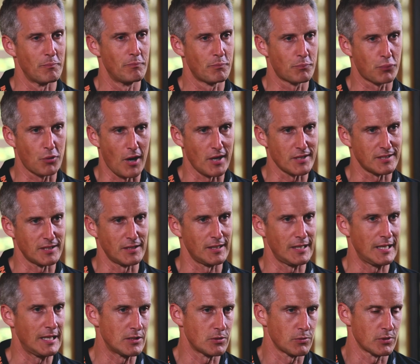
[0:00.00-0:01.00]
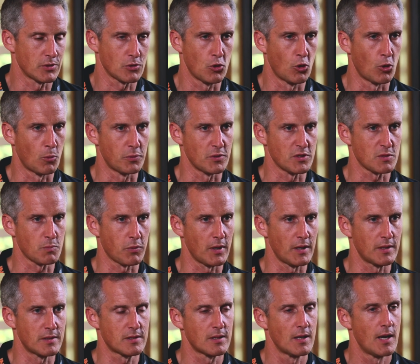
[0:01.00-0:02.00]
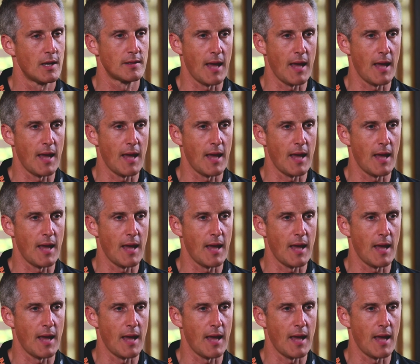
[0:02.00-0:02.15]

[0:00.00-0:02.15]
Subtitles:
pricing into its corporate spreads.